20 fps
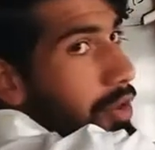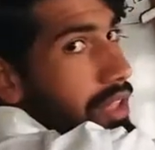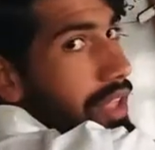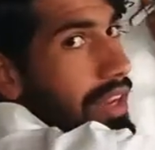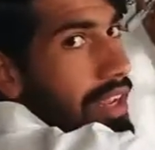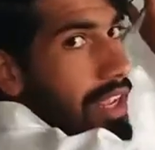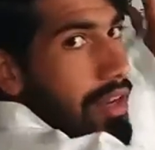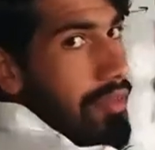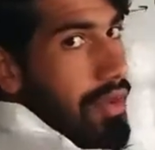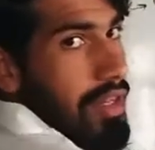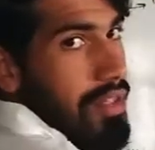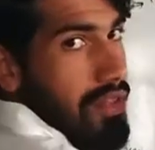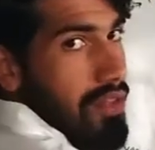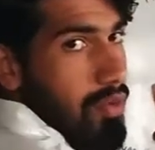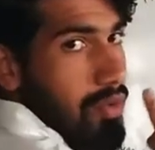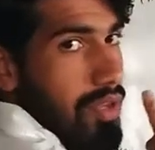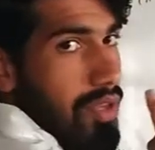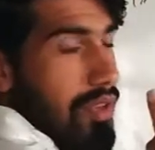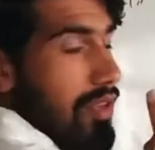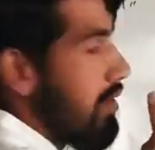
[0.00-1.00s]
Okay,
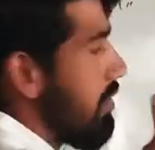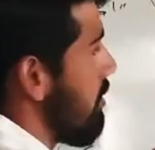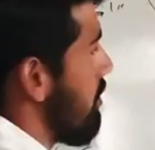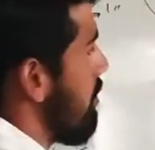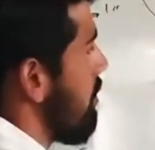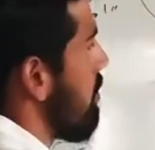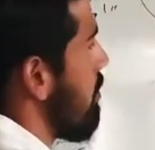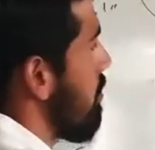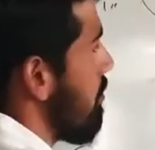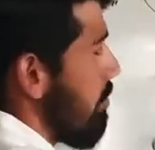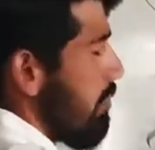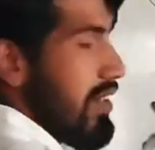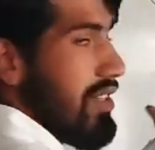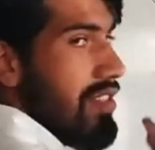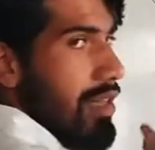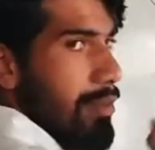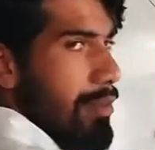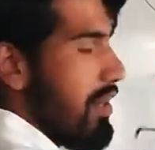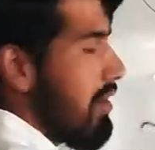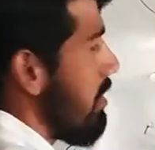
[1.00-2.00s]
for example, here the
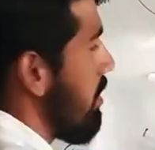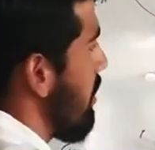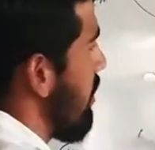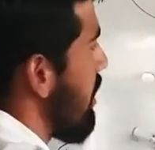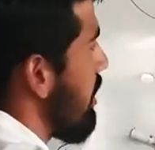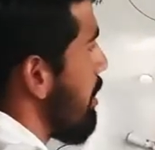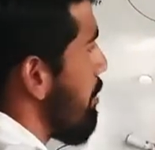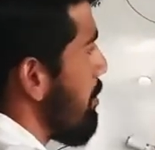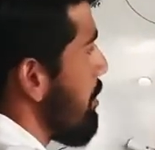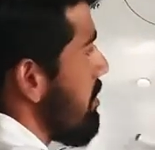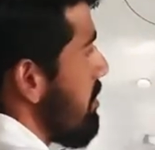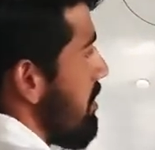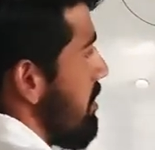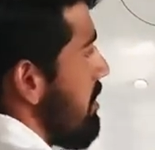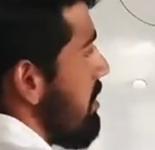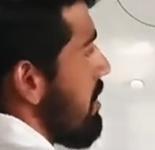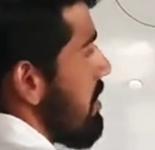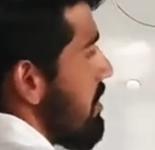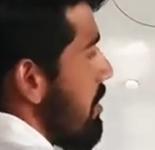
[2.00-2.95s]
person is asymptomatic.